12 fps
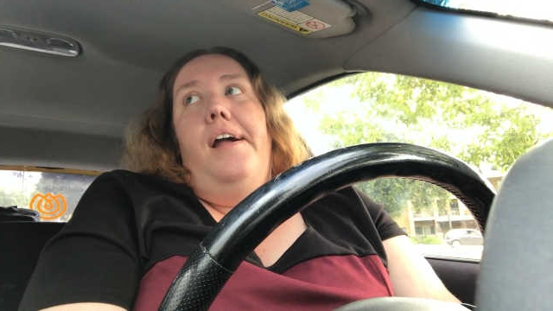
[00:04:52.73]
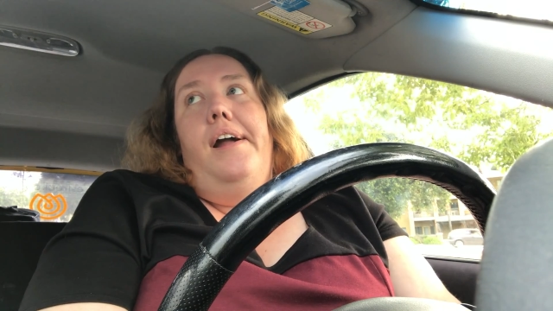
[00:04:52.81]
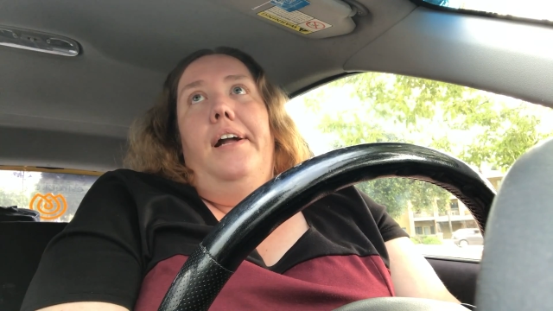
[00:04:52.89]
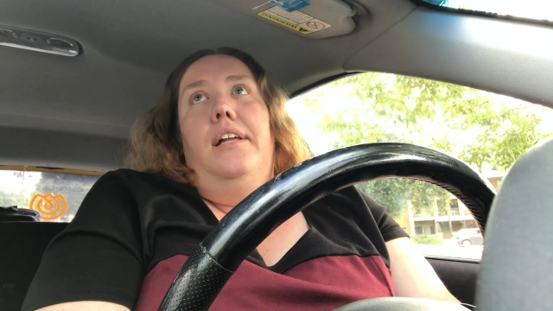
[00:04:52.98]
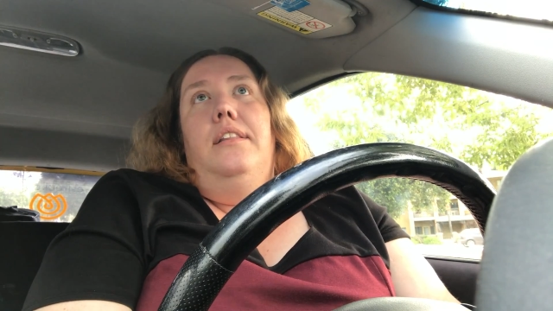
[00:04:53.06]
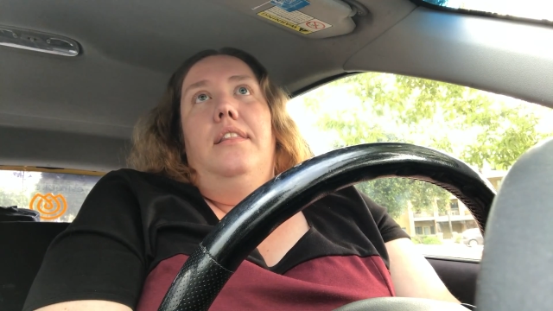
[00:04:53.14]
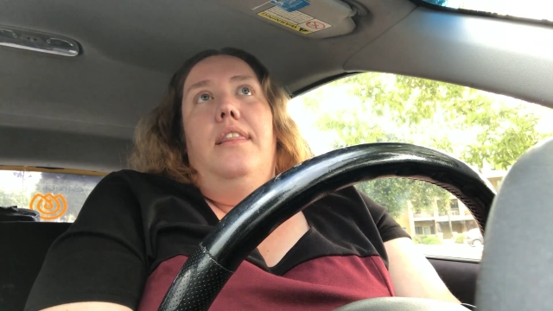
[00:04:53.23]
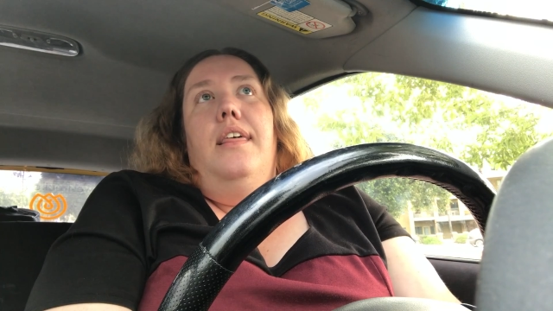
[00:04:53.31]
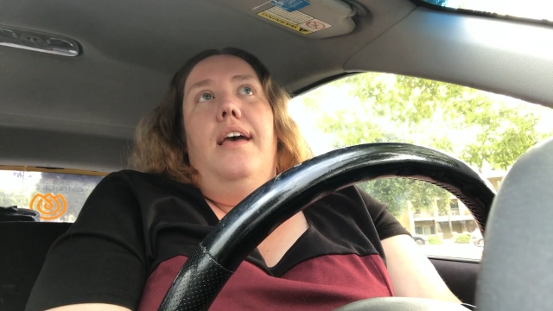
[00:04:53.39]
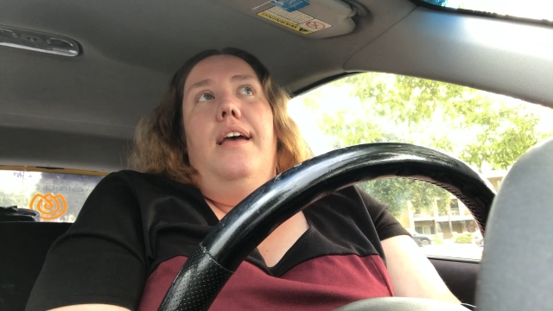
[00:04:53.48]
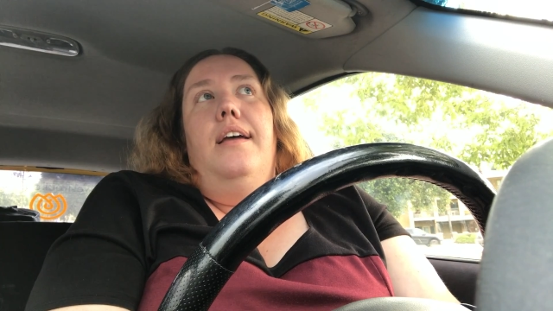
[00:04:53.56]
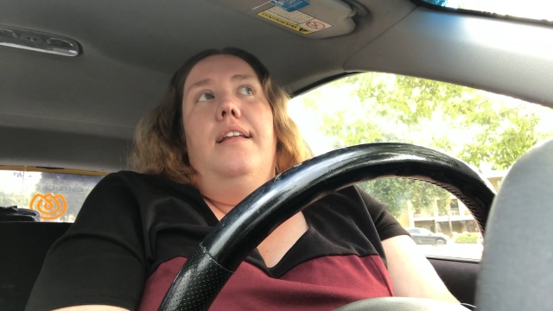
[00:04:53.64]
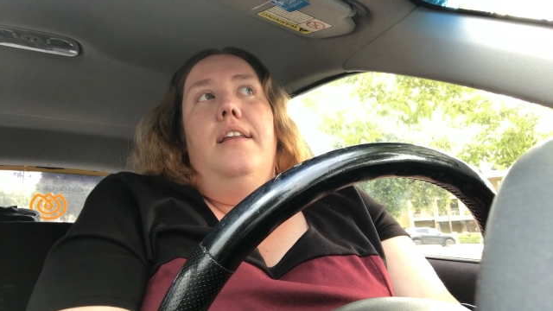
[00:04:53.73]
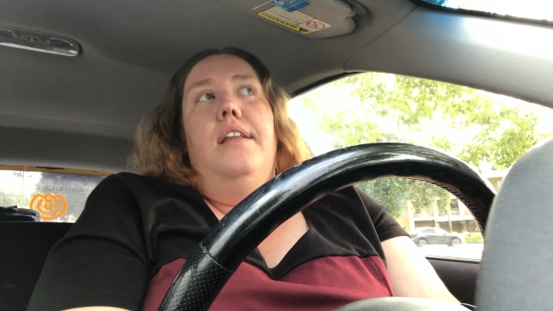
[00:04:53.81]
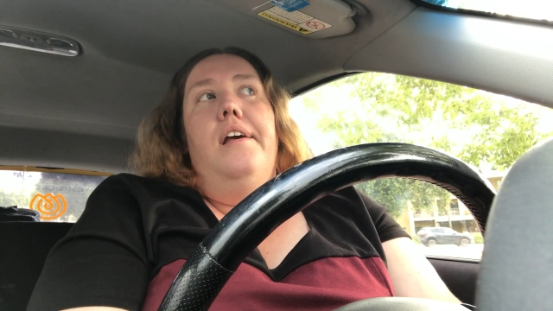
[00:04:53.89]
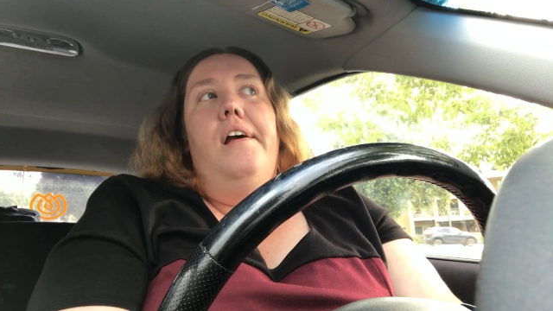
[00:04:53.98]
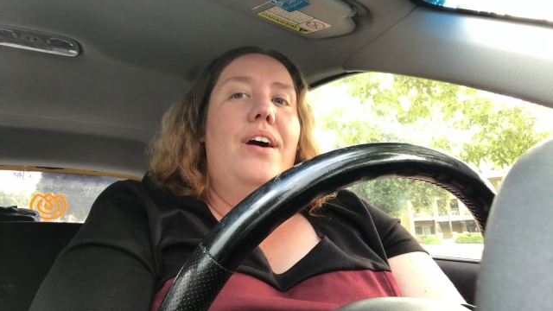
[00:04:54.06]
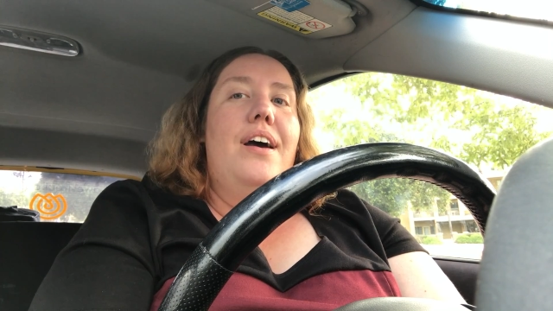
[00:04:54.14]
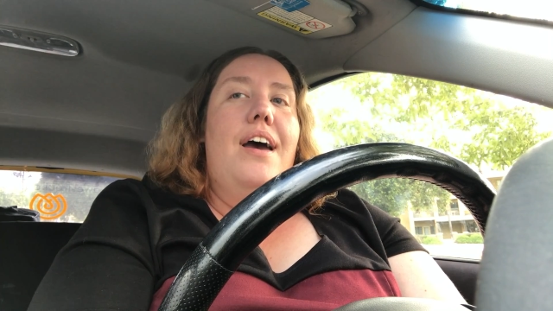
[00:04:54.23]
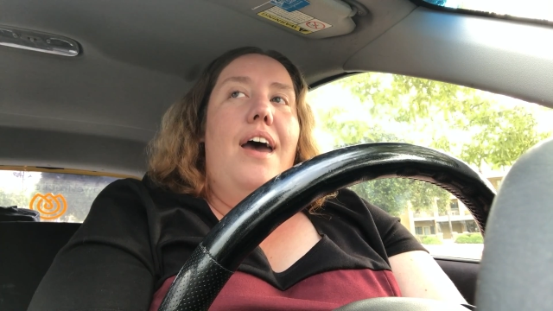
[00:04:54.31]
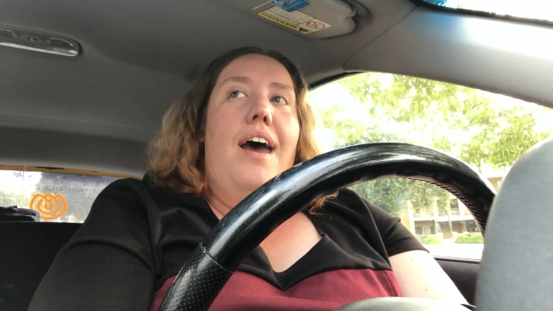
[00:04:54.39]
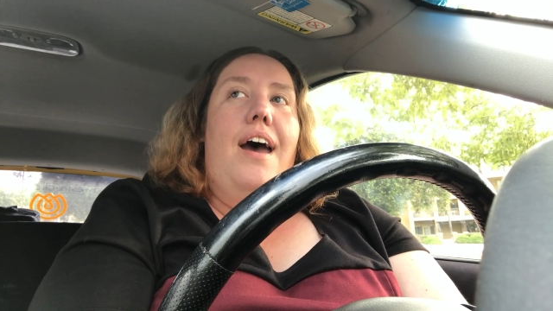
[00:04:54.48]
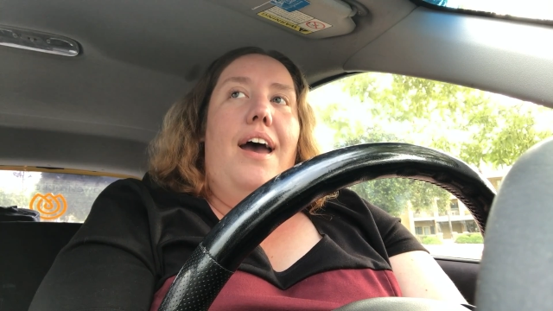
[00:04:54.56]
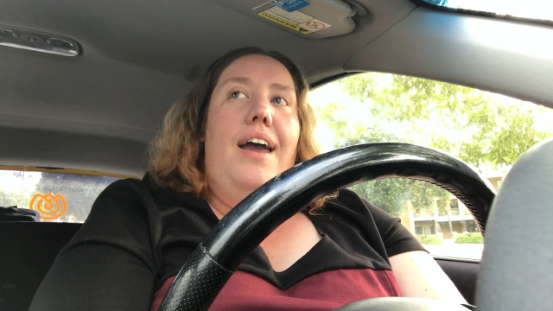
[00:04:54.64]
And then
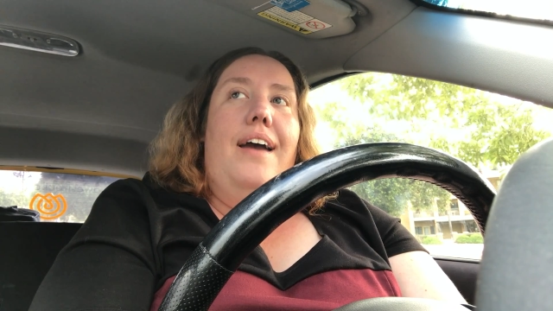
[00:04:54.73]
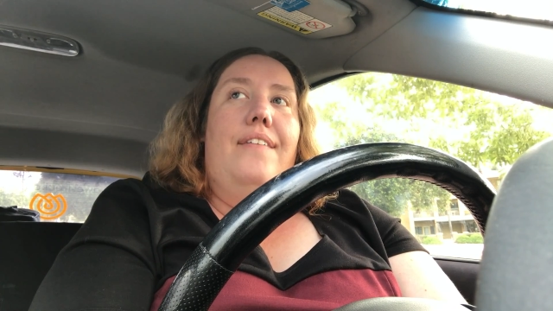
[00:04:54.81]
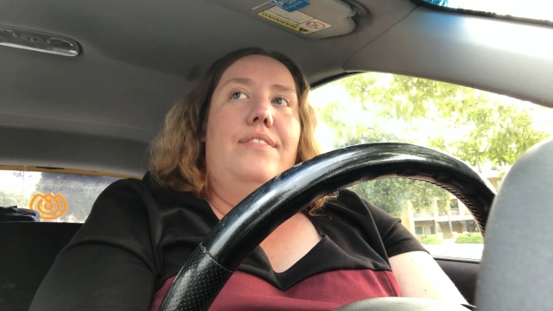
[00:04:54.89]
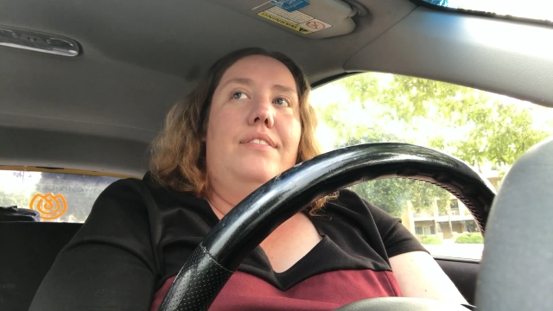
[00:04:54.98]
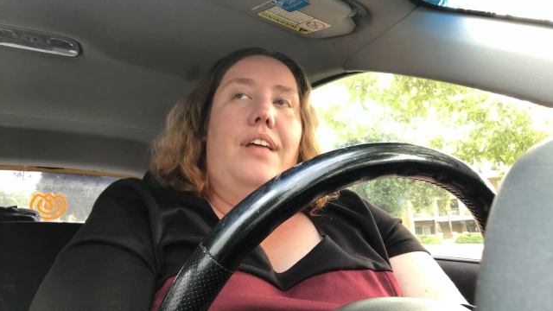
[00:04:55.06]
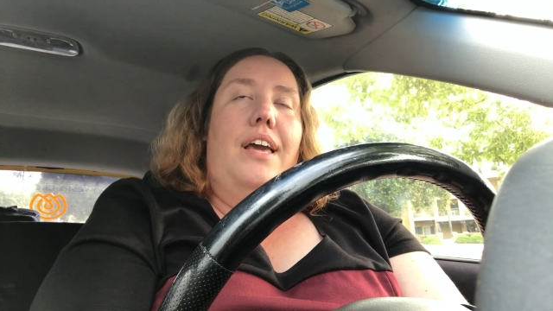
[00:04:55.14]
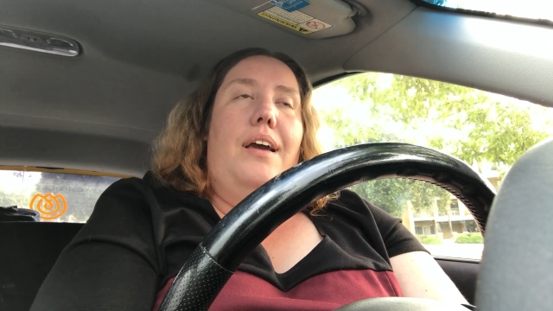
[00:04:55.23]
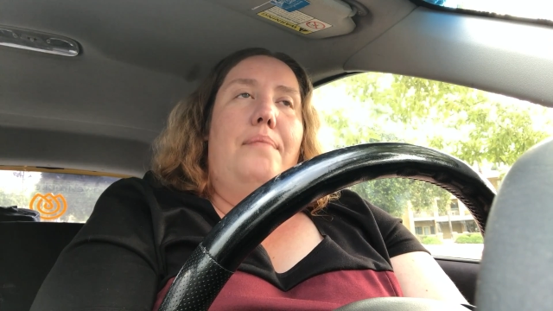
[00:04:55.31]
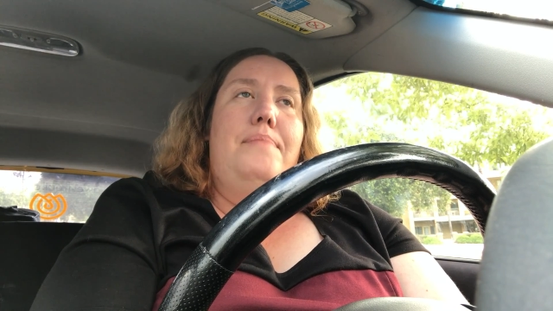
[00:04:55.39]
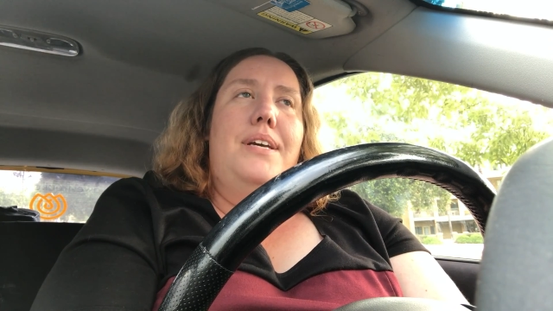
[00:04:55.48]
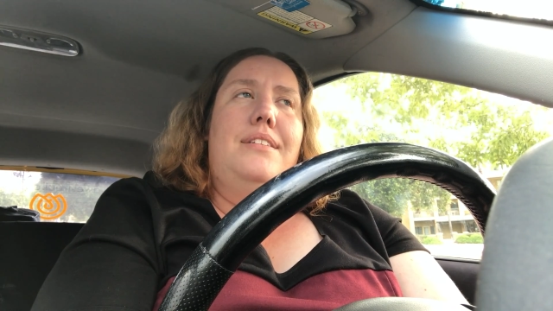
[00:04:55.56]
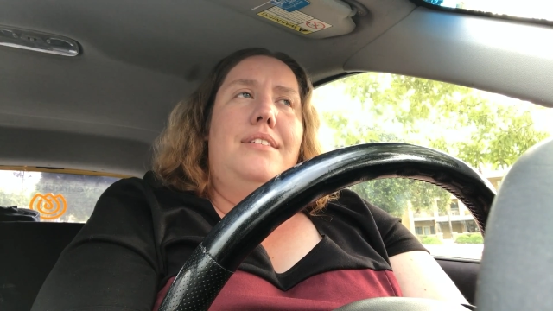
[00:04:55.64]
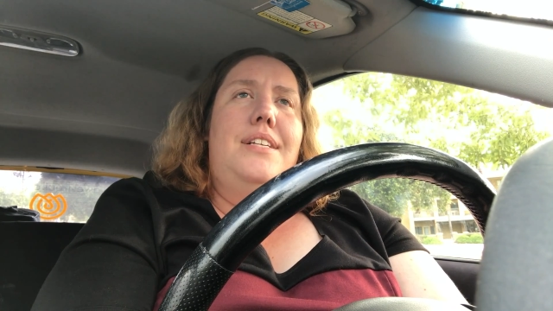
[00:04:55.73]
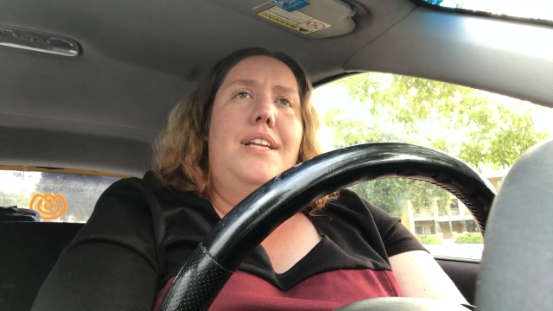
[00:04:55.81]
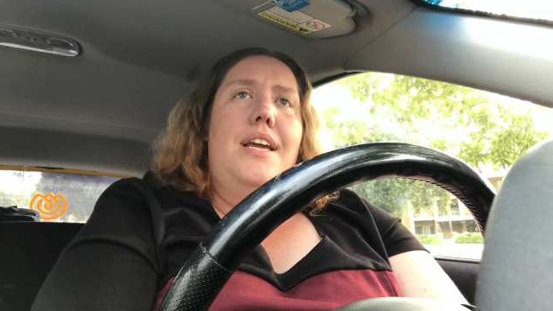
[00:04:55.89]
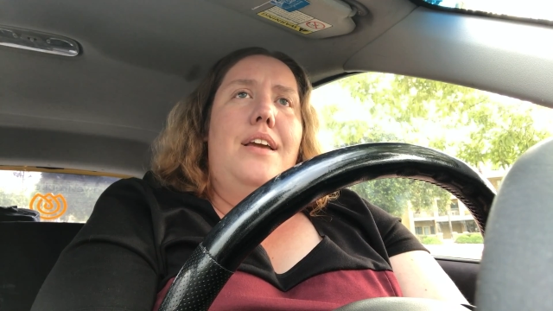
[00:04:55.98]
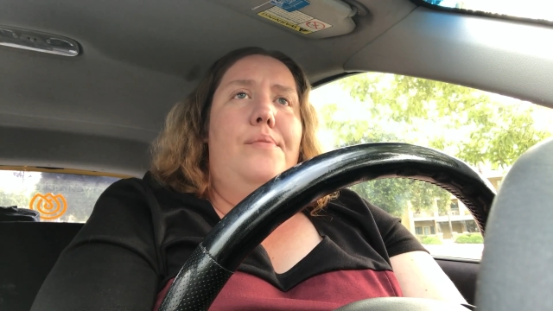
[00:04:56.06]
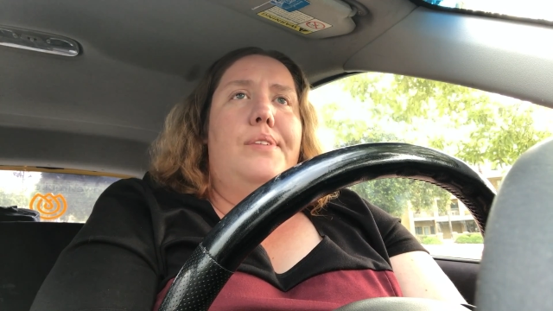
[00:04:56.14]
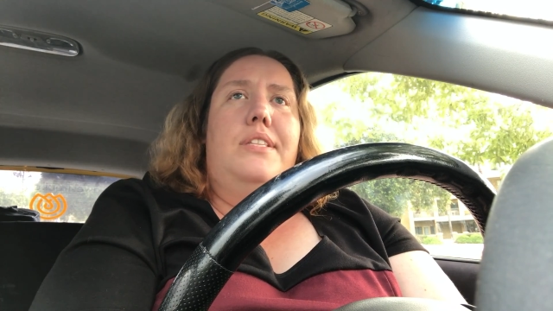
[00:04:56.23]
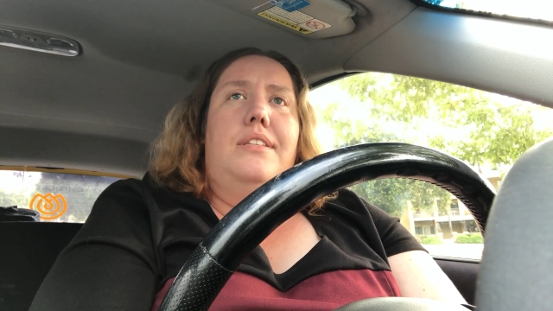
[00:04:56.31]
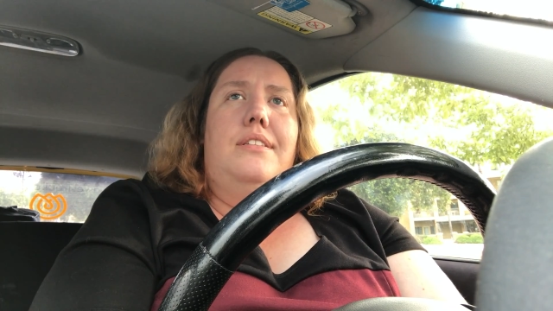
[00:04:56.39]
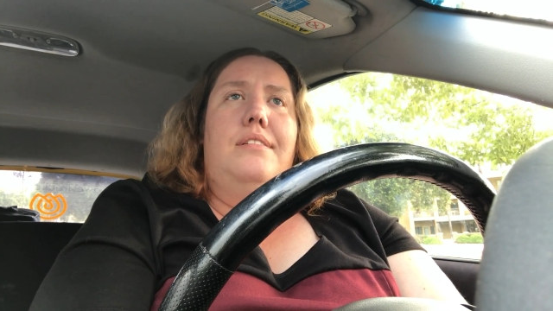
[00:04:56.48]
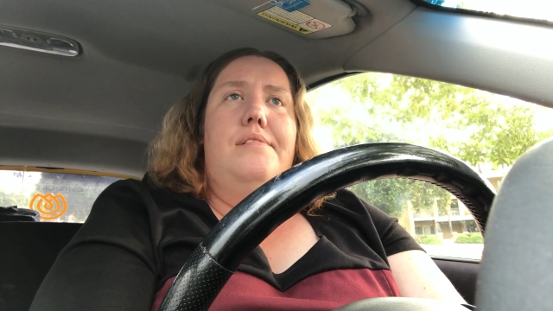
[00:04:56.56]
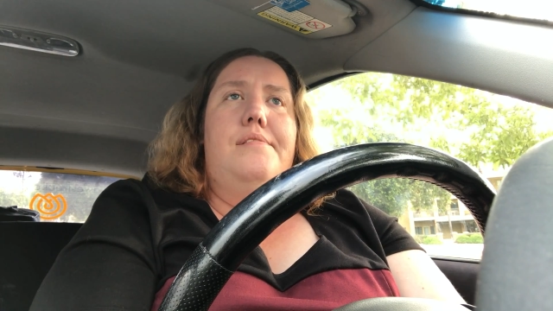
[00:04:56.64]
I have like a mix CD with
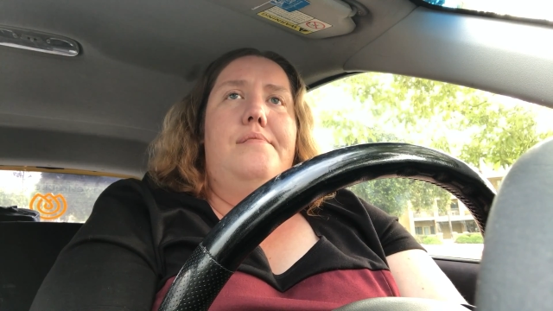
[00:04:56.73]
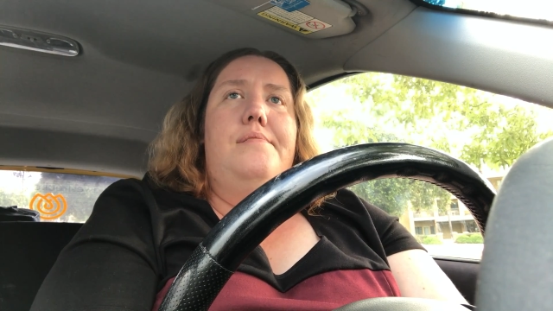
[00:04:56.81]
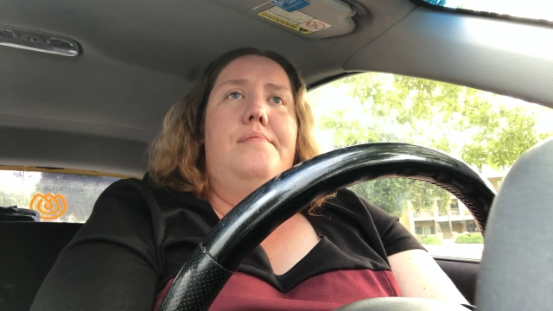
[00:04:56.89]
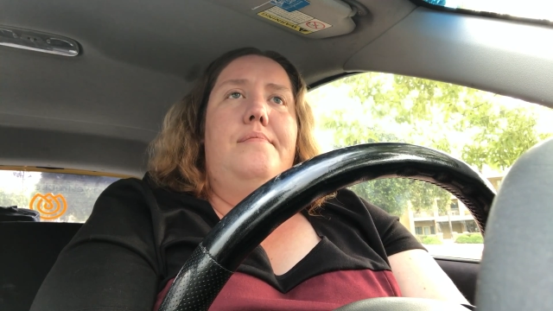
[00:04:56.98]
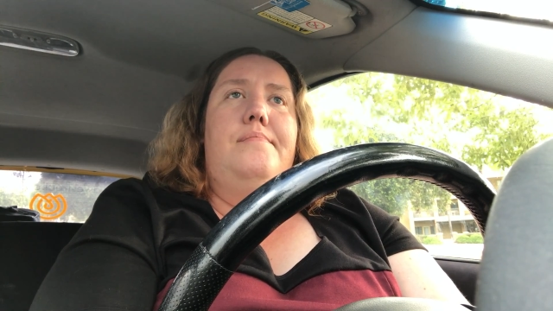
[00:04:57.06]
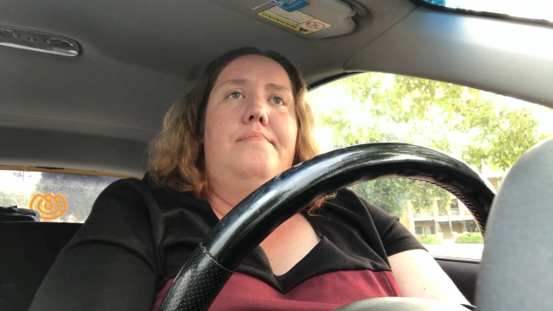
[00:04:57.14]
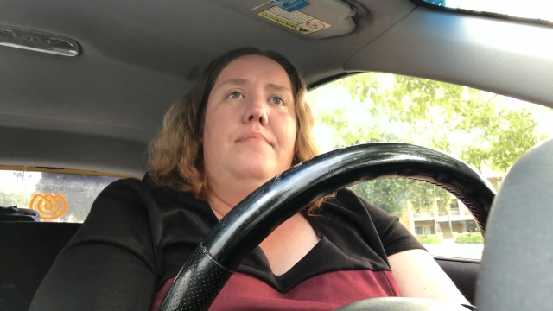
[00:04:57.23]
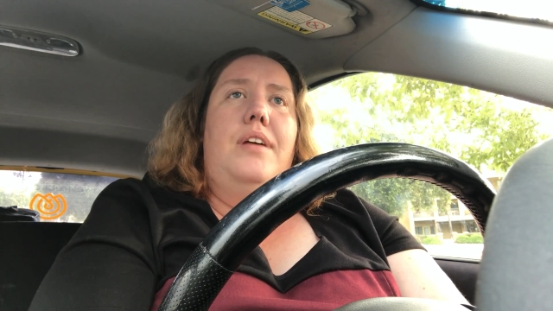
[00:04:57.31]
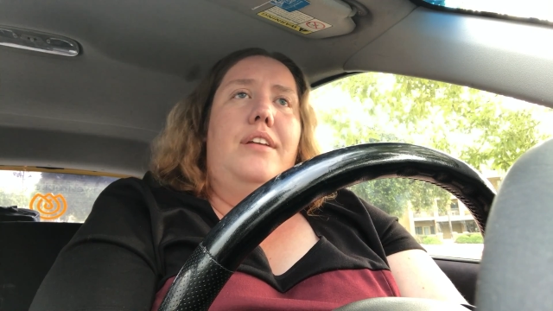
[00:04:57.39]
some